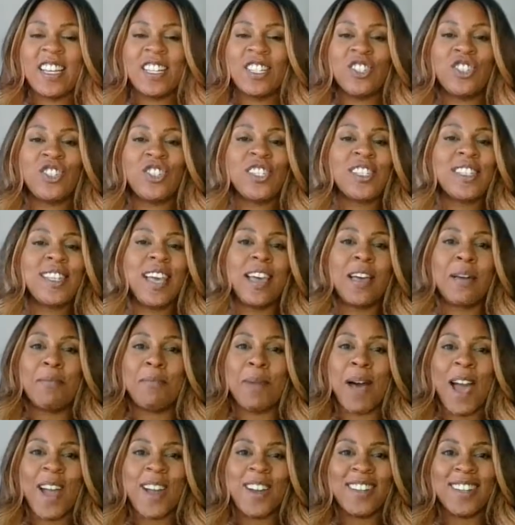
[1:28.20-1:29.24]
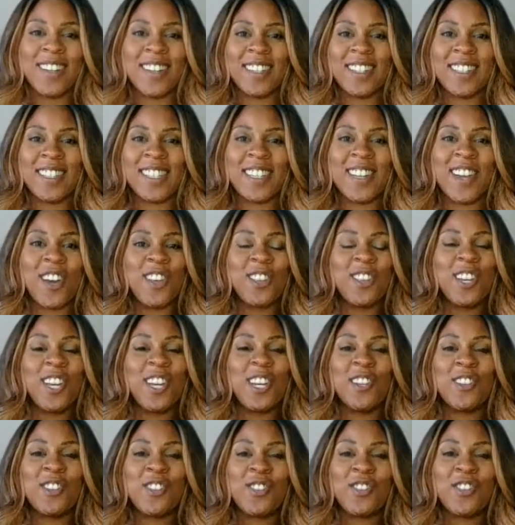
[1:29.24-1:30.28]
Just like a buyer does in other
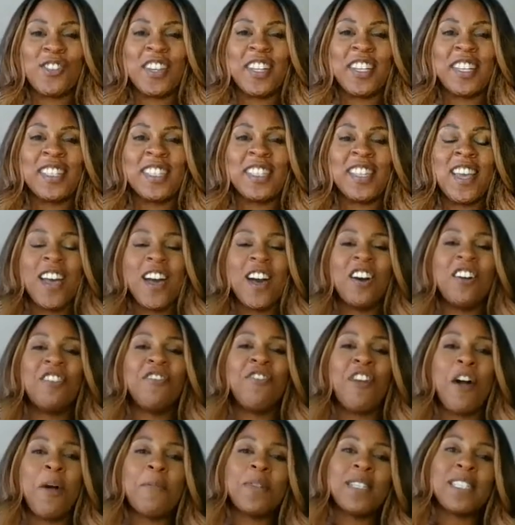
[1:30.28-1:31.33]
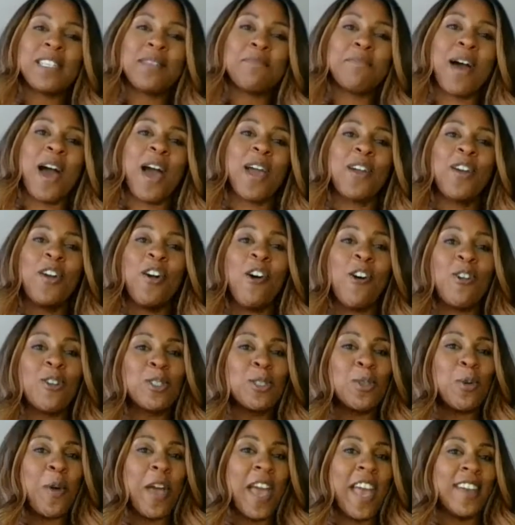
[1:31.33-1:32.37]
industries, a pharmacy buyer
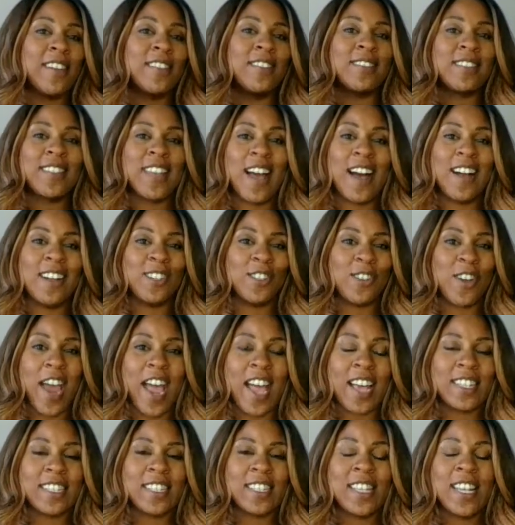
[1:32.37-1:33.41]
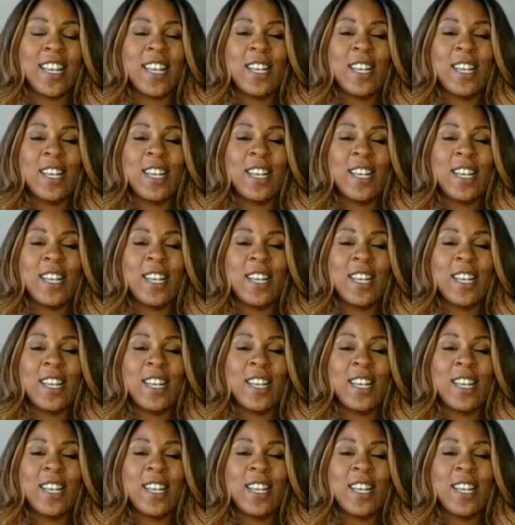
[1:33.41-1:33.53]
also handles contracts.